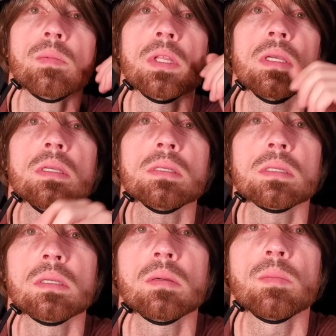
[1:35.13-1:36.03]
Please,
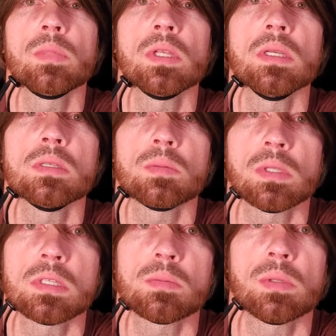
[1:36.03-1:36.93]
please,
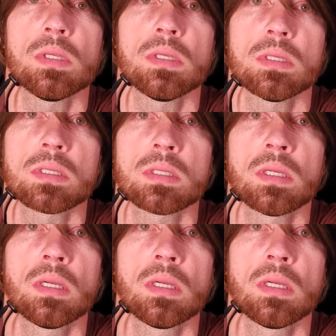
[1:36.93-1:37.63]
please, please